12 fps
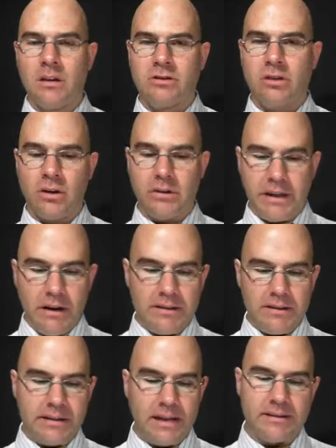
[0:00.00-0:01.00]
So here
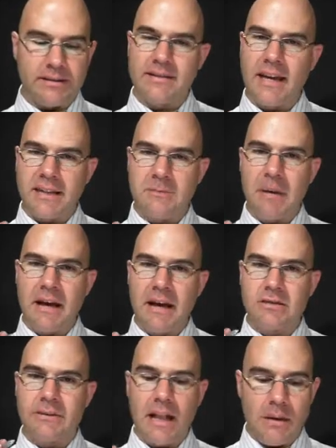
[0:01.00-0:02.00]
it says the tax
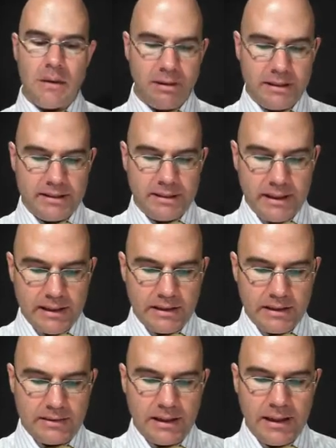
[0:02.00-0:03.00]
base of a liability
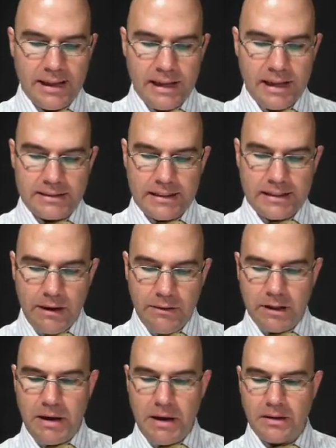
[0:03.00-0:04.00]
is its
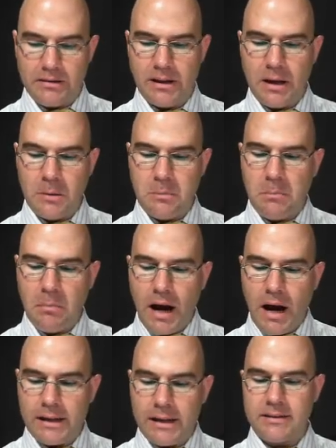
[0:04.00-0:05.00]
carrying amount
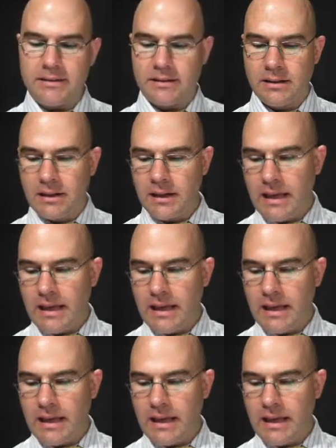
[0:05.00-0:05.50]
minus